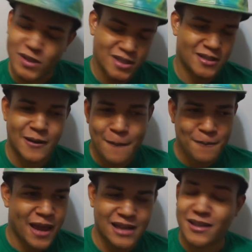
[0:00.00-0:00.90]
which
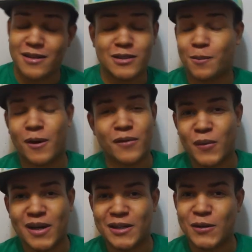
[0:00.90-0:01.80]
I thought that was a perfect
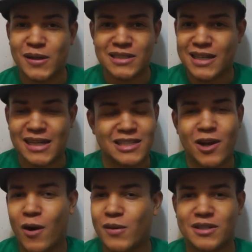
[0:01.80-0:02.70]
way to do it because like it's
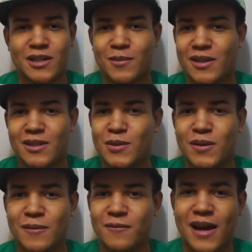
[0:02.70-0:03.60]
always going to be the two
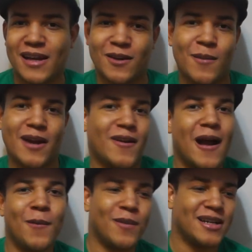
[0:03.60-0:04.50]
of them fighting. No matter
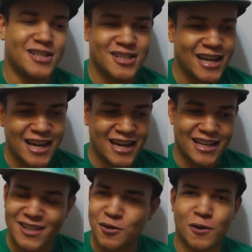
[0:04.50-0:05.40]
how much
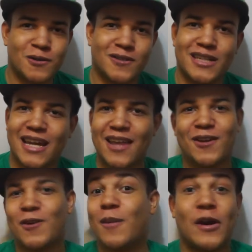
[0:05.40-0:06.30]
the turtles are
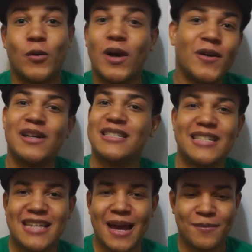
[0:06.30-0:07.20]
together, no matter what
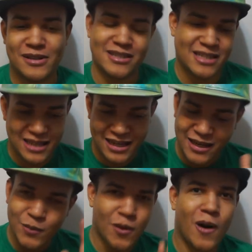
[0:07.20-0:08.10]
craziness happens,
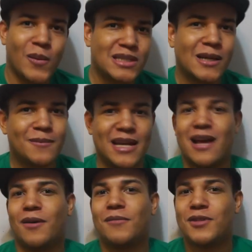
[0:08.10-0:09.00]
it will always come
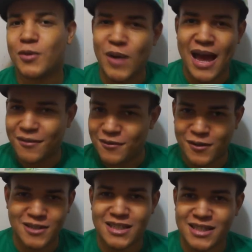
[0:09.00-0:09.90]
down to Raph
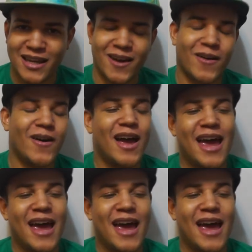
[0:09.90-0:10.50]
versus Leo.